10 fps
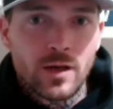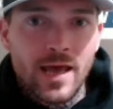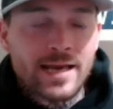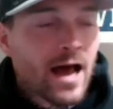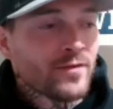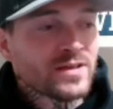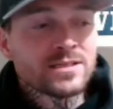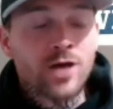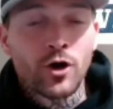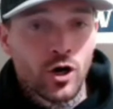And now this is
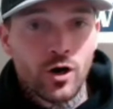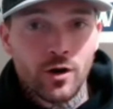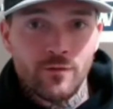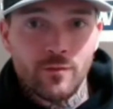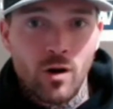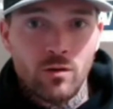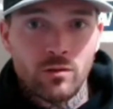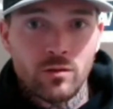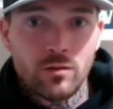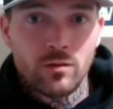unheard of, bro.
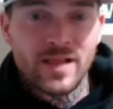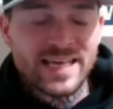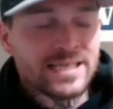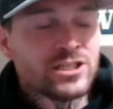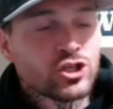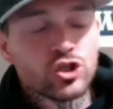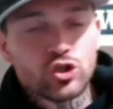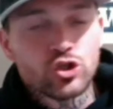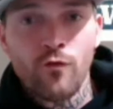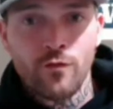Like, he
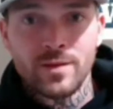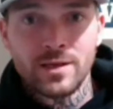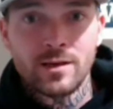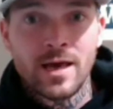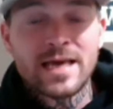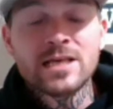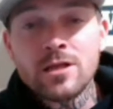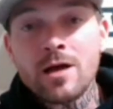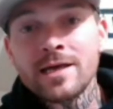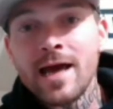stole from me. He's
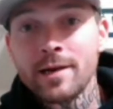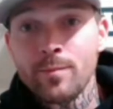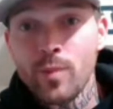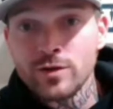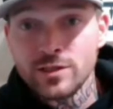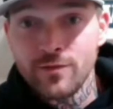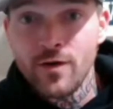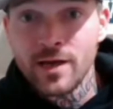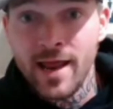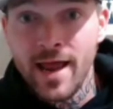lucky I didn't punch his
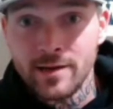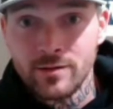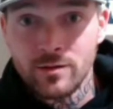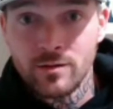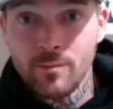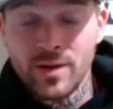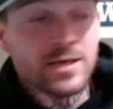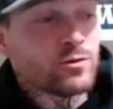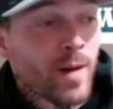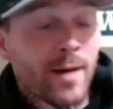fucking head in, but
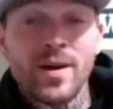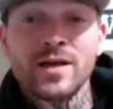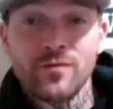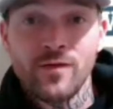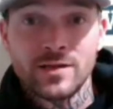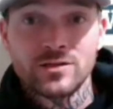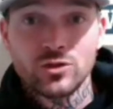he was my best friend.